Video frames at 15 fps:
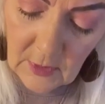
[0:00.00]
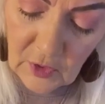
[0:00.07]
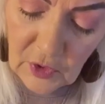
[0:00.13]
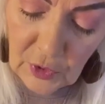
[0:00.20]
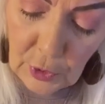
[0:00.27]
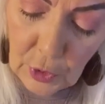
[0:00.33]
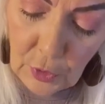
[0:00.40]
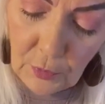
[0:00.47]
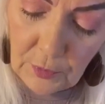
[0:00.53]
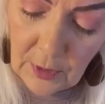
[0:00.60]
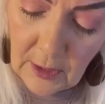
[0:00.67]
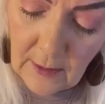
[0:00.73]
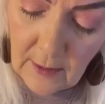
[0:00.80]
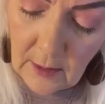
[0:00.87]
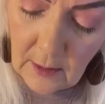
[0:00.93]

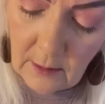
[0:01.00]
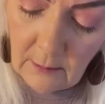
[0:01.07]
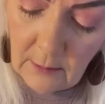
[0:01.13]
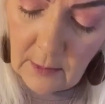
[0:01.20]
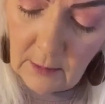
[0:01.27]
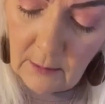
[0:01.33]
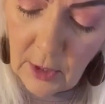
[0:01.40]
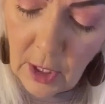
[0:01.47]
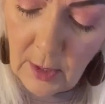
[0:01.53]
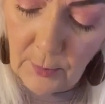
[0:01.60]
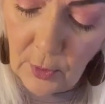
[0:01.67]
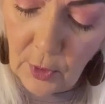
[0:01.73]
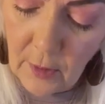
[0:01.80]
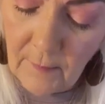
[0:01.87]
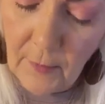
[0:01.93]
suit and the
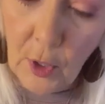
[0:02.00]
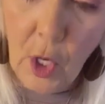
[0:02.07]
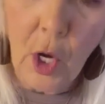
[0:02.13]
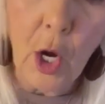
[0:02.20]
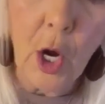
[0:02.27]
number of the